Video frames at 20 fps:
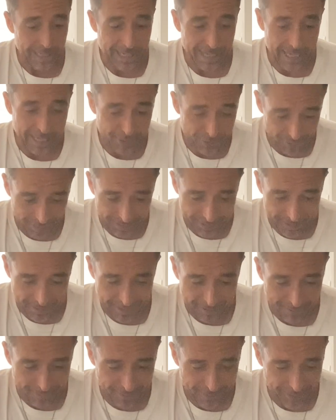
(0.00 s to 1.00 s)

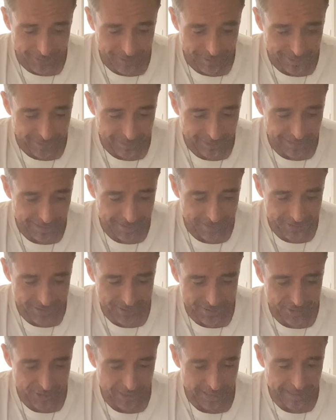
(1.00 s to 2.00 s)
Interesting.
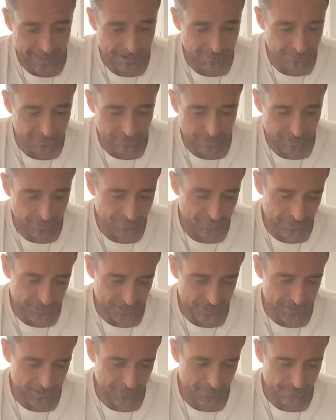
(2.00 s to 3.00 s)
Let's check out the
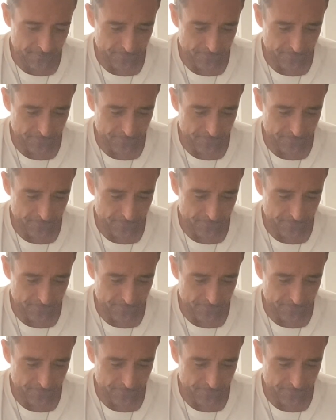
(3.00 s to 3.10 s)
Lovers,